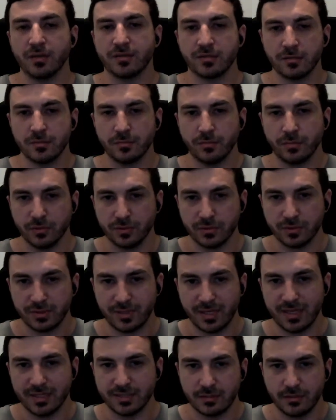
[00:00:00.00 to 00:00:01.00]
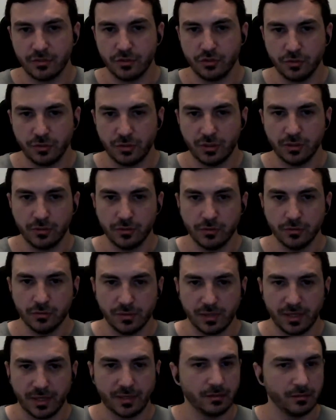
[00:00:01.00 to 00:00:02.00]
possible test that you can
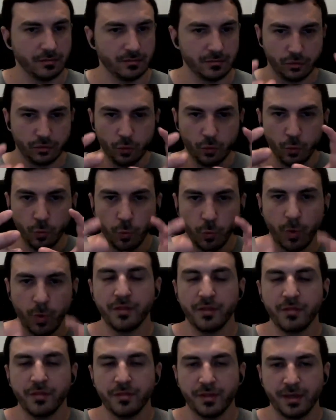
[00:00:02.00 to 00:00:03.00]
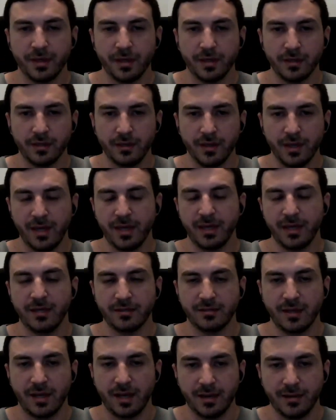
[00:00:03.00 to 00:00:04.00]
do. Like do one thing at a
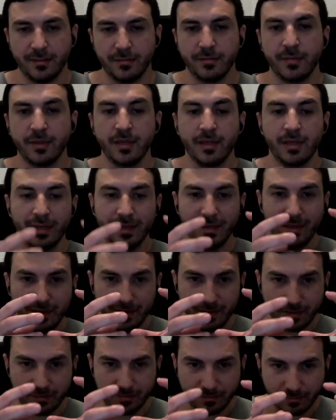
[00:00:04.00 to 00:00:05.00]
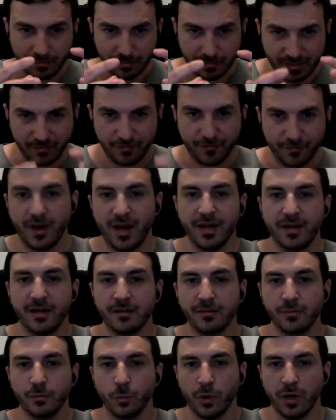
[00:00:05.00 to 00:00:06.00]
time, define
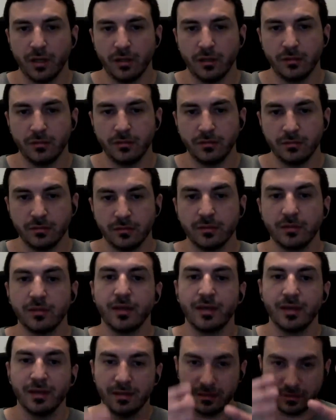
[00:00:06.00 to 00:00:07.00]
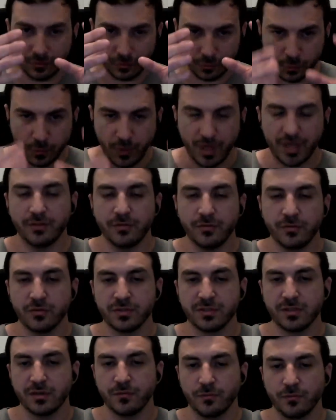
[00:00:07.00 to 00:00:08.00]
it well, write to
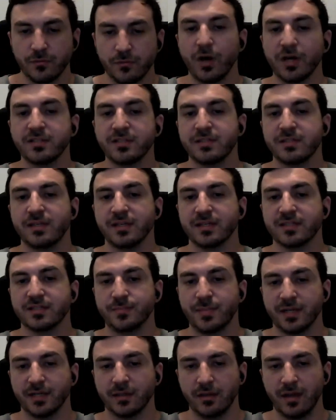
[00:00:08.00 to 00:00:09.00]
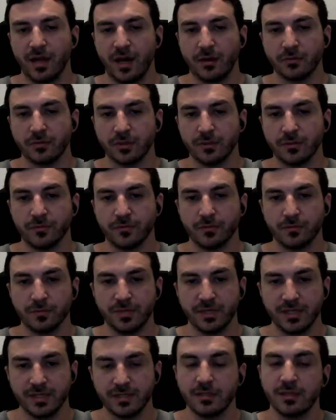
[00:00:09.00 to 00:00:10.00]
yourself what is the expected outcome from
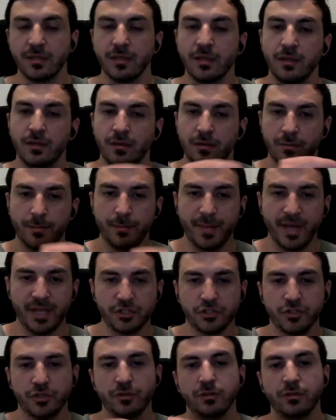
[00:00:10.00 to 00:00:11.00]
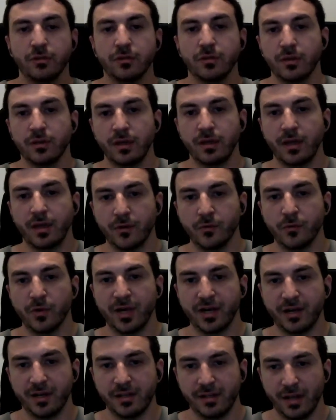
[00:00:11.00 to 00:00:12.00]
this, measure, and
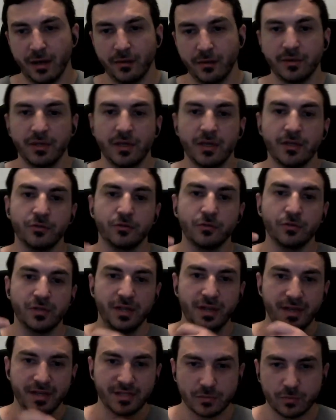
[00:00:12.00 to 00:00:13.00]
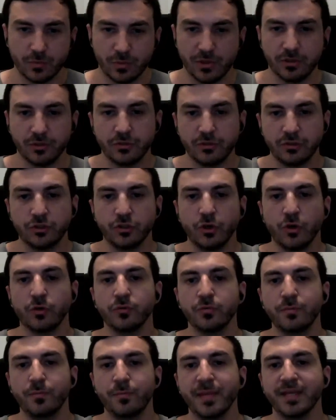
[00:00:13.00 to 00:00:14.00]
write it down and do the next one.
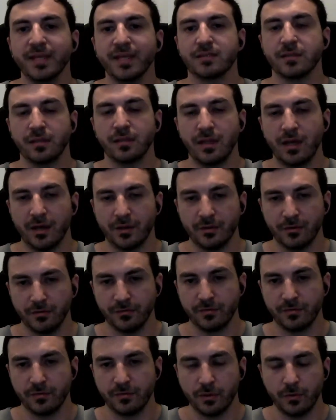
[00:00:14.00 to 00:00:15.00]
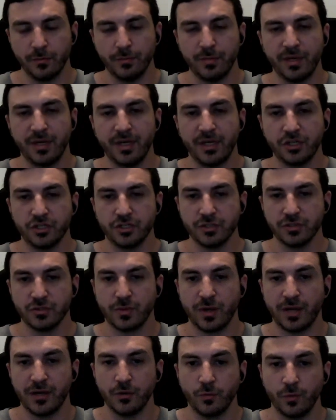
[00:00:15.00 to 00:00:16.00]
Don't mix a lot of combinations
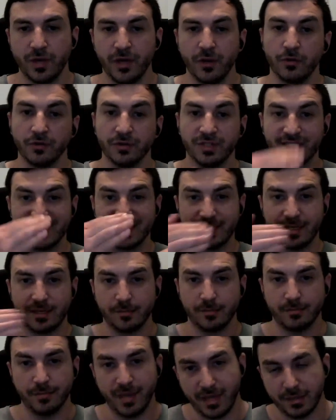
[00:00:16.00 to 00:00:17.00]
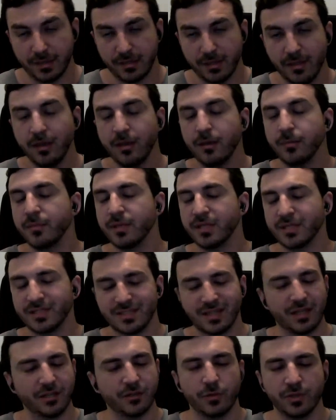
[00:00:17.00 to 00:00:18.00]
right away on the same path
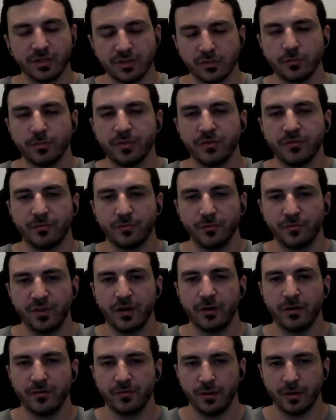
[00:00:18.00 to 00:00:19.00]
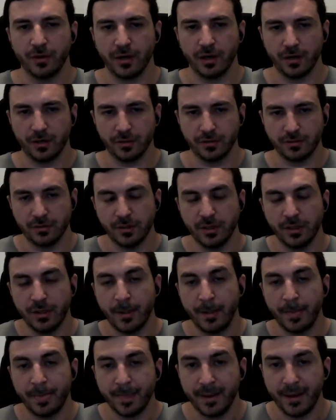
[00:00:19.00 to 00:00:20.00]
because otherwise it'll be very, very hard
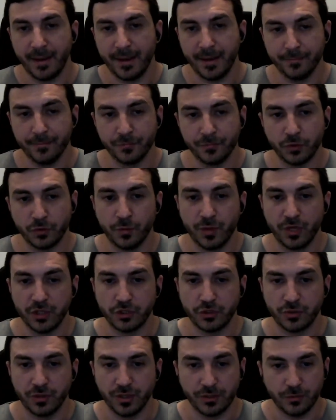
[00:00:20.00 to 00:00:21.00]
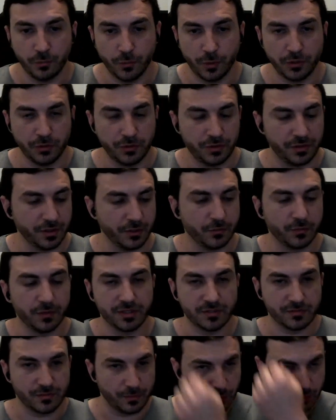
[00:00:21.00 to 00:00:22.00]
um, to measure it. What do you think,
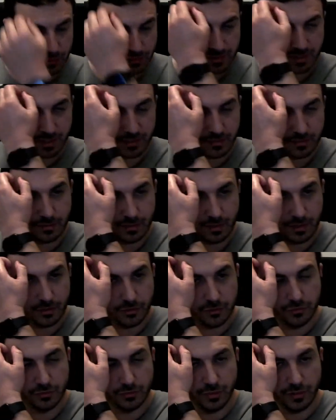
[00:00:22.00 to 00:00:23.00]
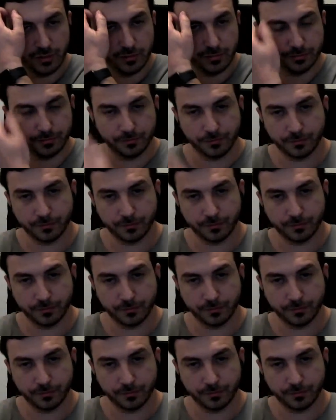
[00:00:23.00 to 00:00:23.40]
Chris, from your side? How do you do it?